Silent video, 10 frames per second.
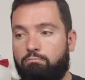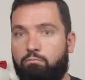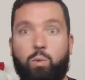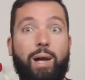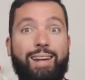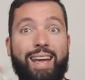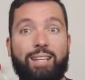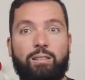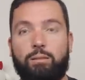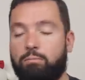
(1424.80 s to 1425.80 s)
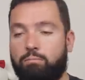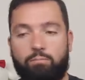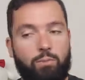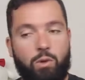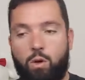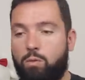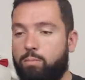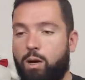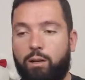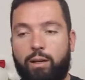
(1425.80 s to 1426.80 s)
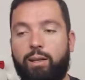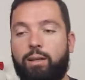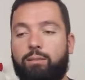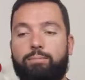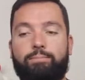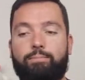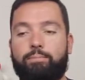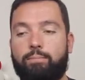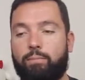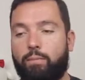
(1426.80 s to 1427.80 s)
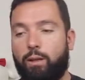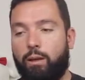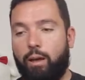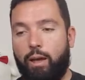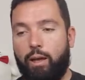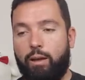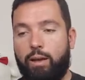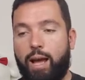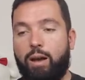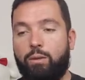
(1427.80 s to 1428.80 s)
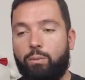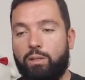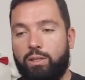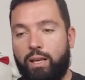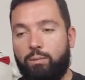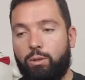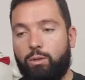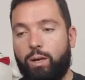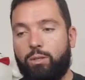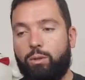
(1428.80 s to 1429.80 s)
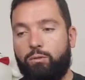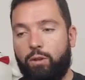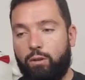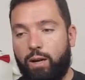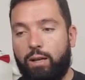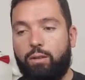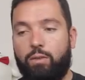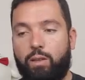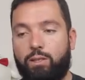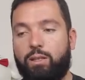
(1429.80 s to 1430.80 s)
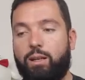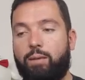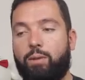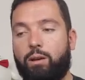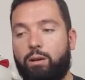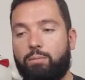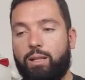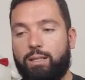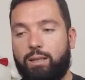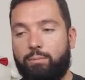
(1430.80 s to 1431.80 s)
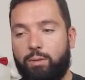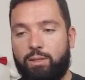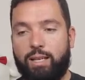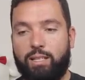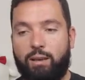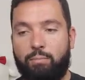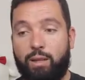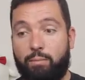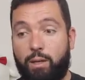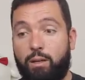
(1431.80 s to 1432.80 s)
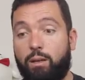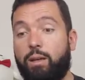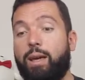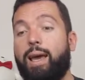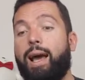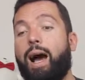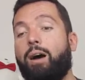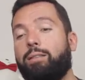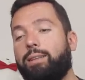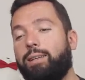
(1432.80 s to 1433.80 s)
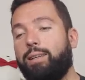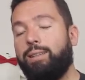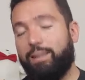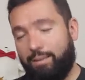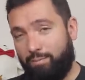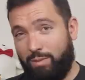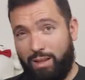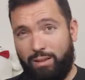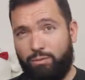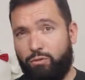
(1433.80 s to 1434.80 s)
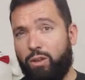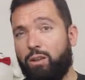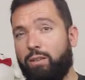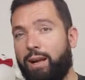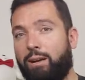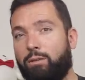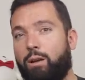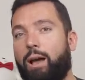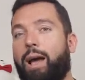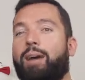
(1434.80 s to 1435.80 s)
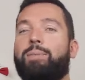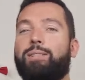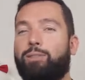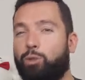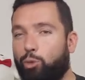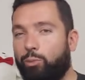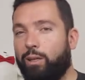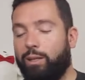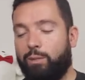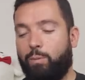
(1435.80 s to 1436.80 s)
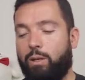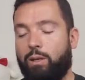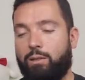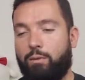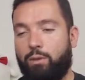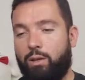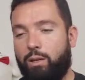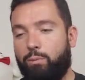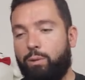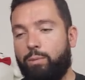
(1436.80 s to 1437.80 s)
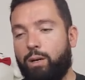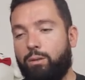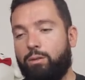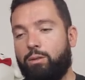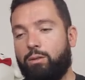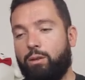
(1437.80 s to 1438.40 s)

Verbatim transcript: what next? Go mod init. And now I was able to actually figure out that this github.com/campoy/embedmd. How did it figure that out? I'm assuming it's because of the git remote